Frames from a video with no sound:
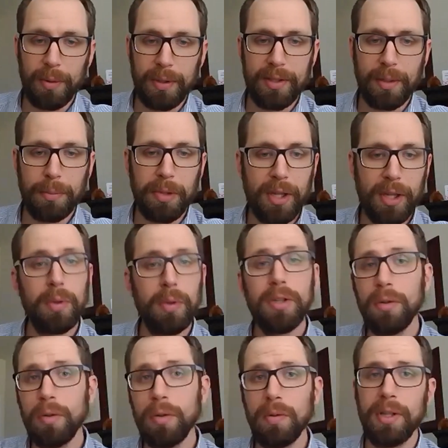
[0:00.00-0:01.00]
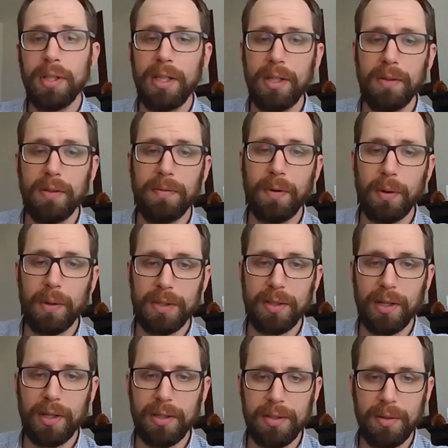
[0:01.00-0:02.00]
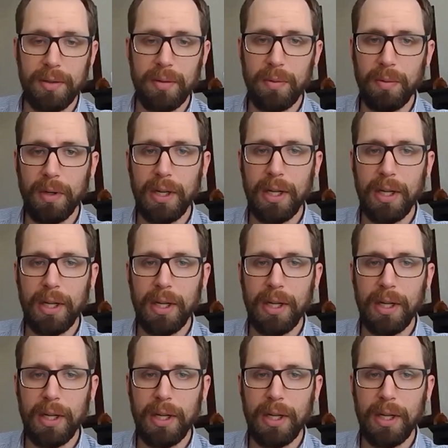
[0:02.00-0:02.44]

It's something that we do really need to focus on to,